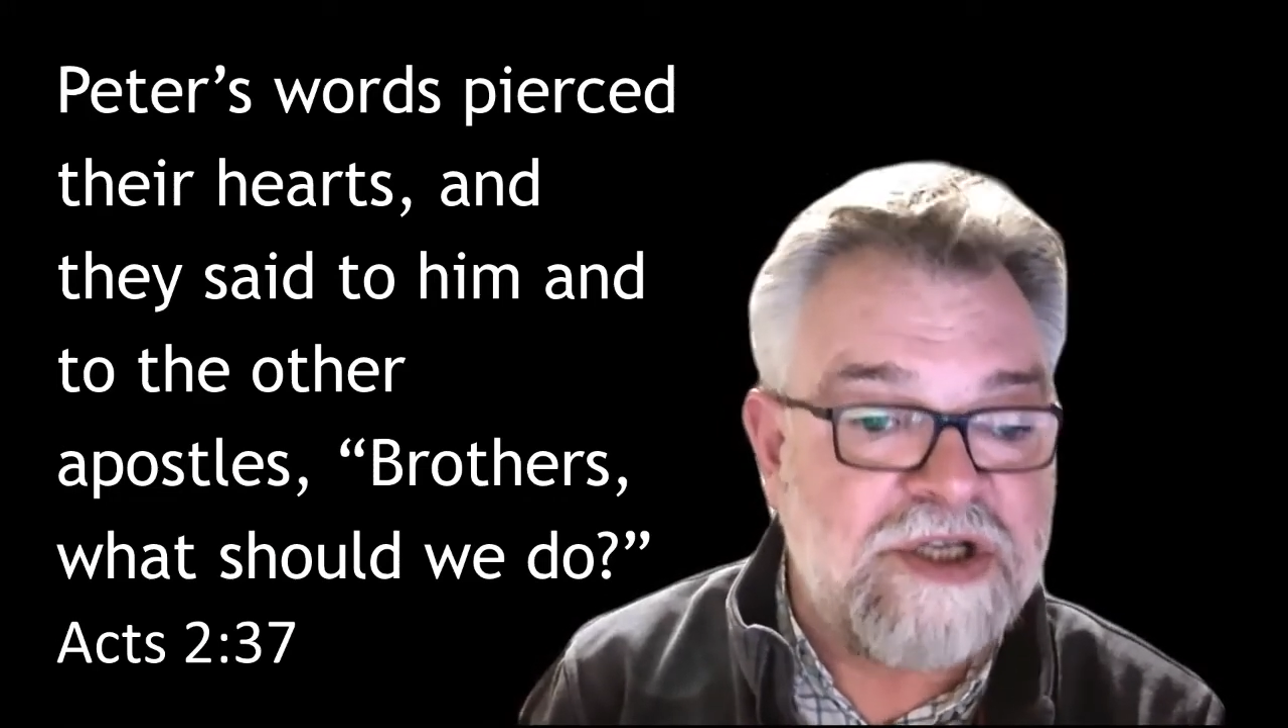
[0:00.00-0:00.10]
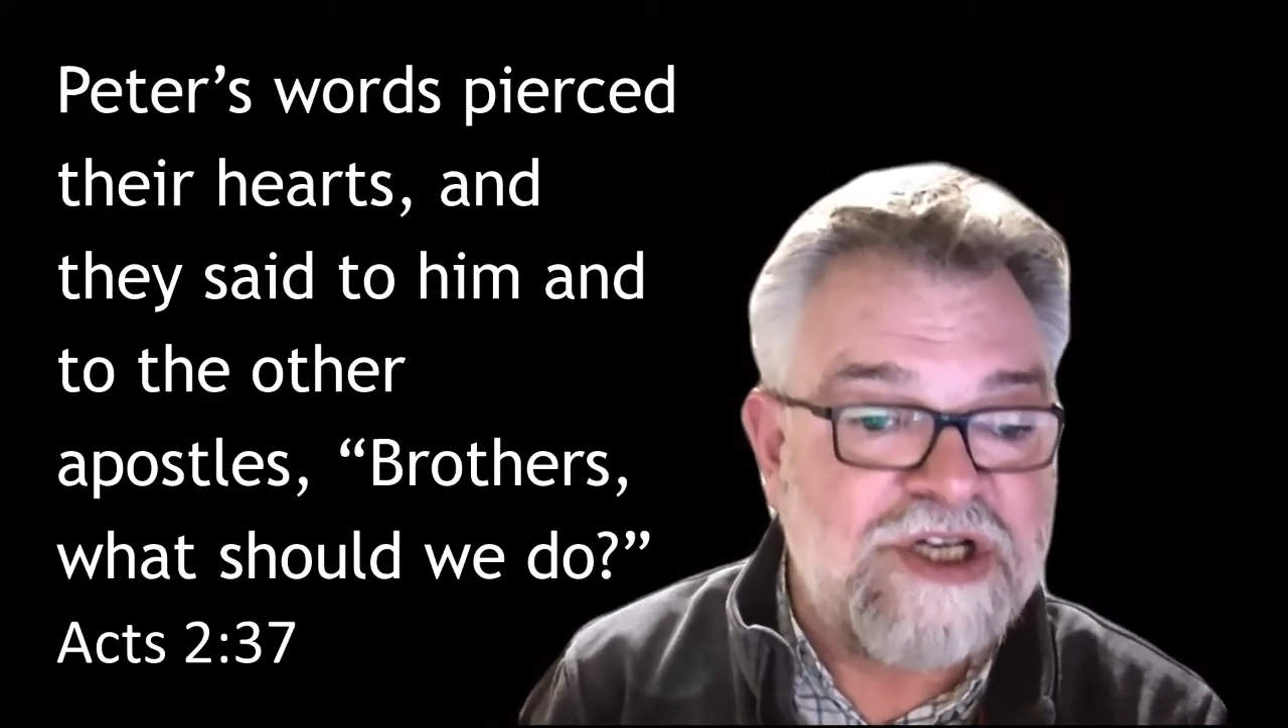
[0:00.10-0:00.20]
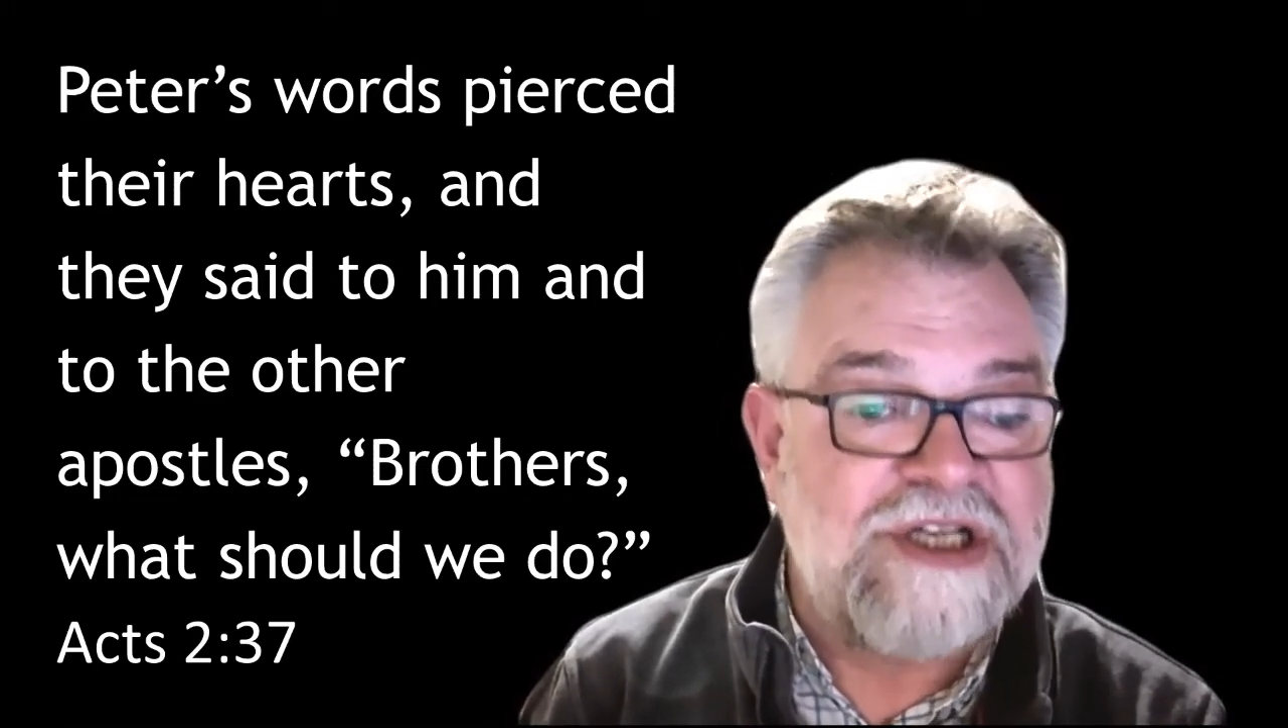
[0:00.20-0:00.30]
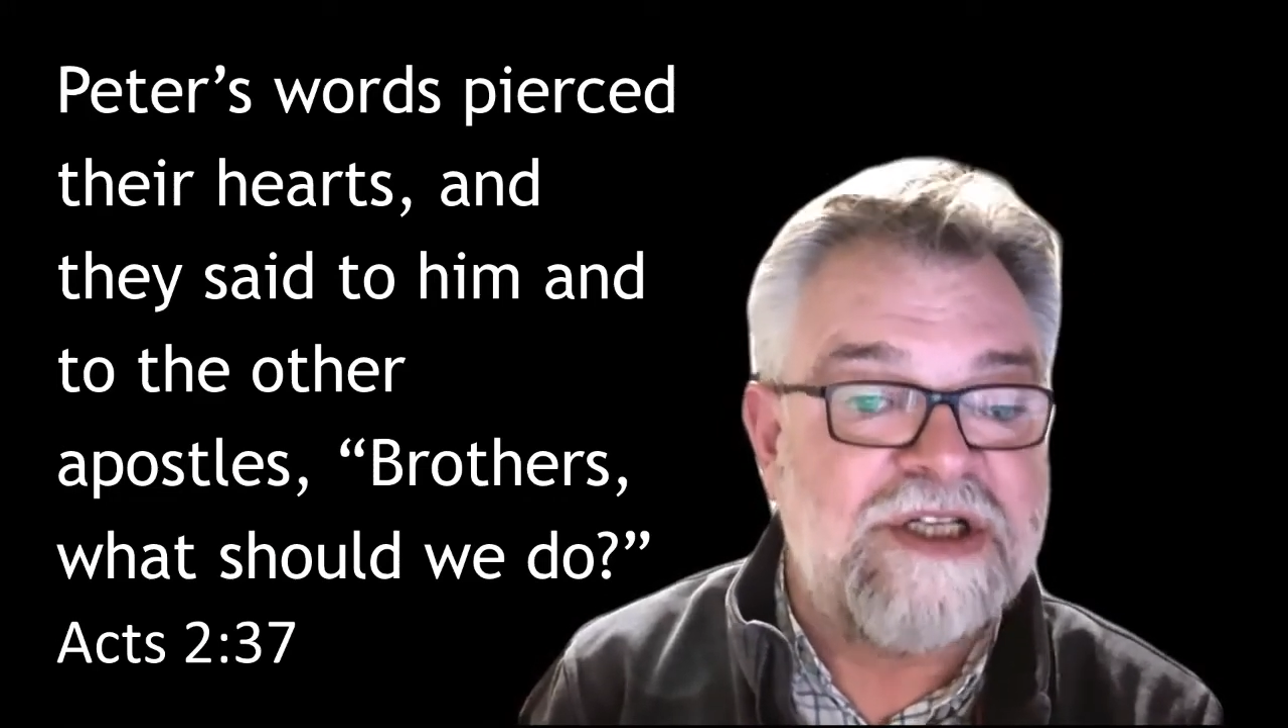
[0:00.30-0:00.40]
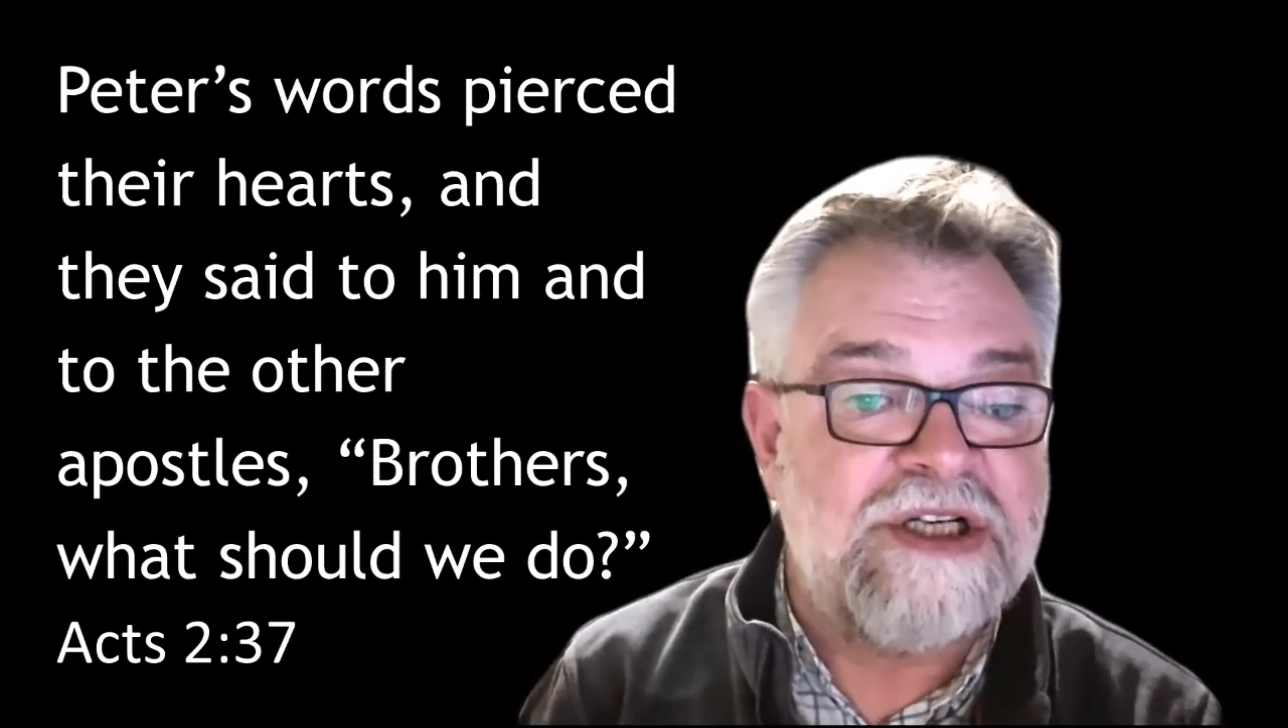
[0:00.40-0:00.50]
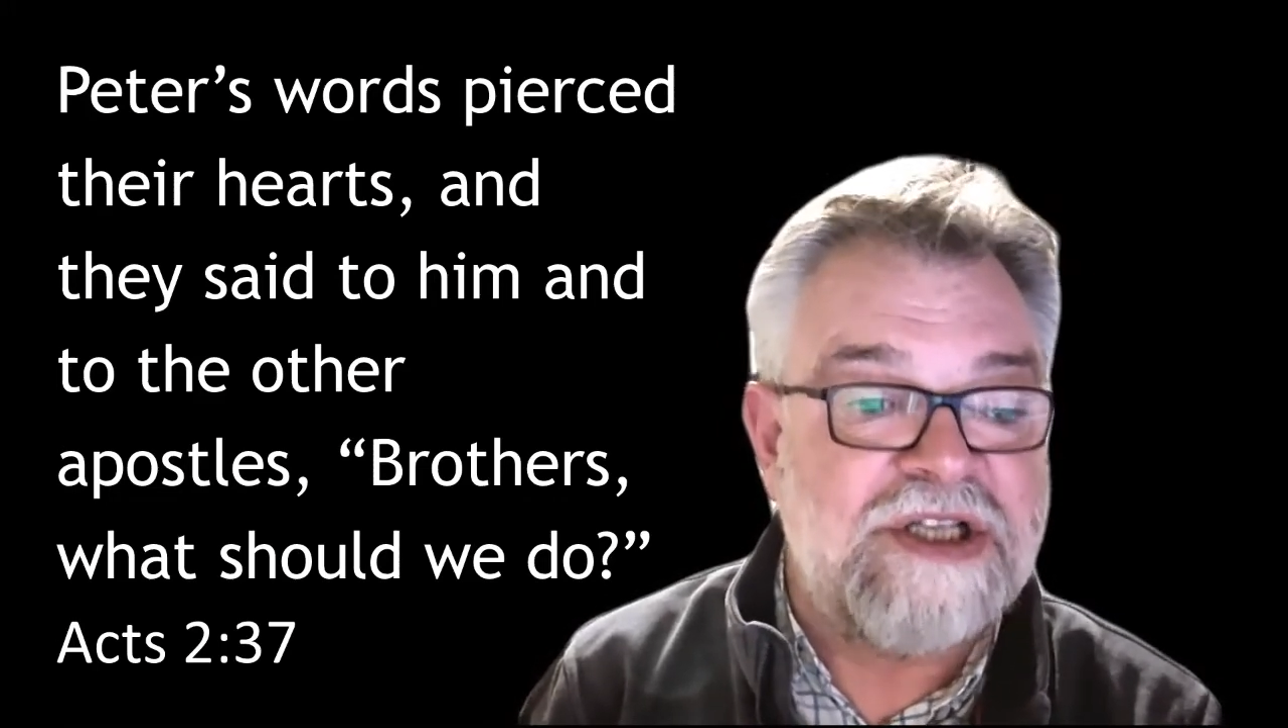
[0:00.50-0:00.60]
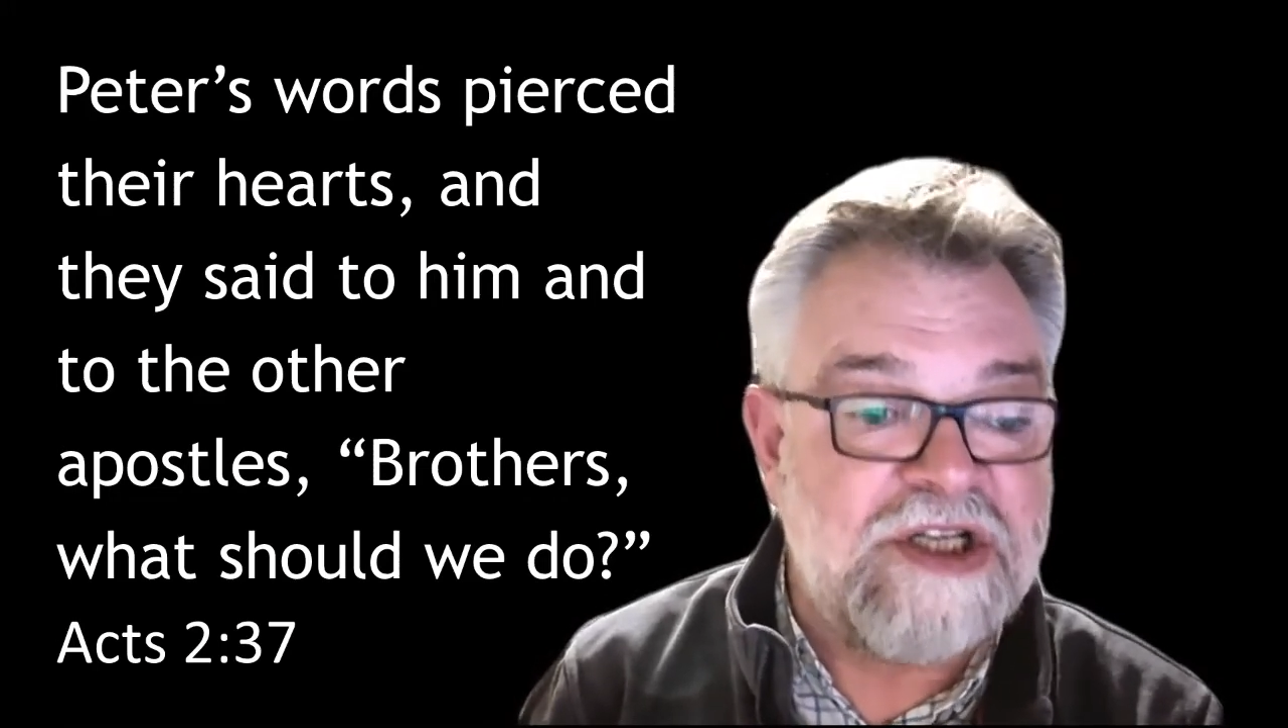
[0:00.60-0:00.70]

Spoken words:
Jesus